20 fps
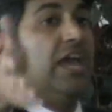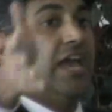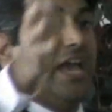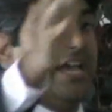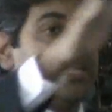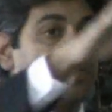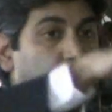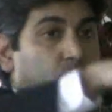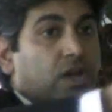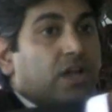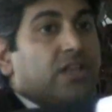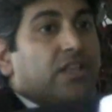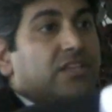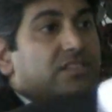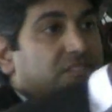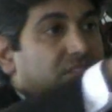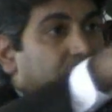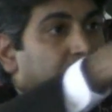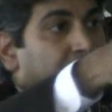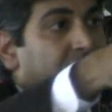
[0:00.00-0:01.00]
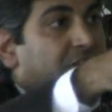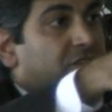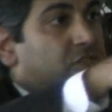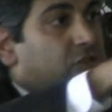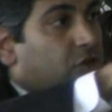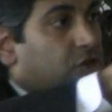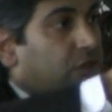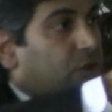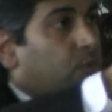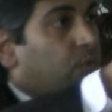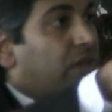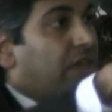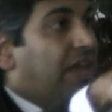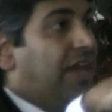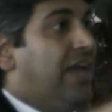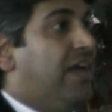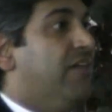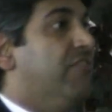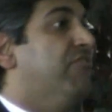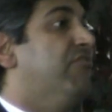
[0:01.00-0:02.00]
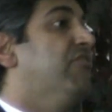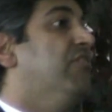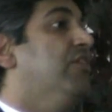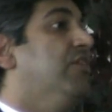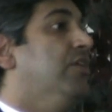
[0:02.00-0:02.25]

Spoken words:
as well as to make sure that we have